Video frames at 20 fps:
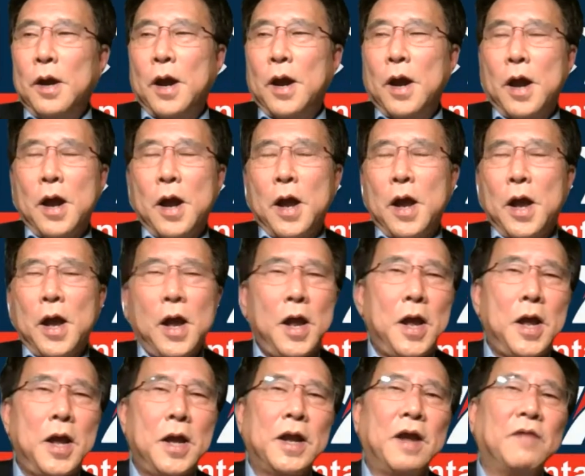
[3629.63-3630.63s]

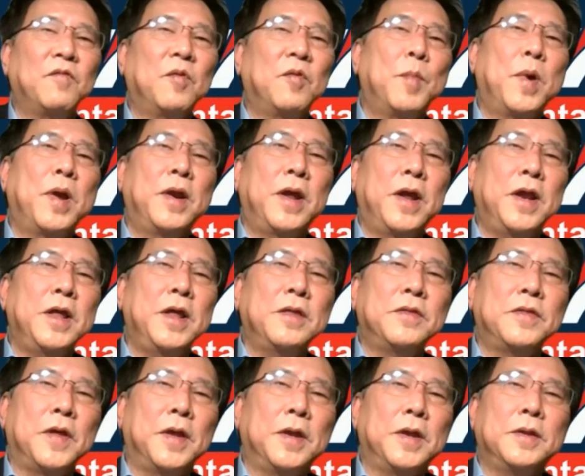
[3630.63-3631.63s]
uh, government or
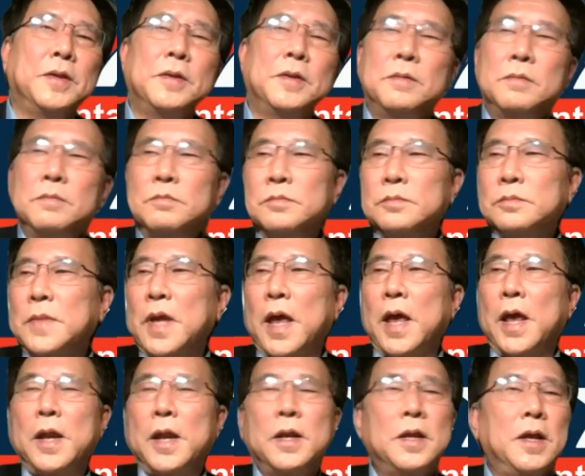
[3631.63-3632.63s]
anything,
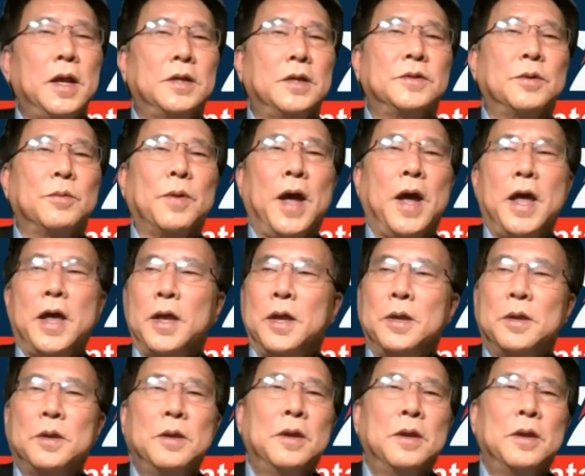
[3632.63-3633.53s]
then it's okay.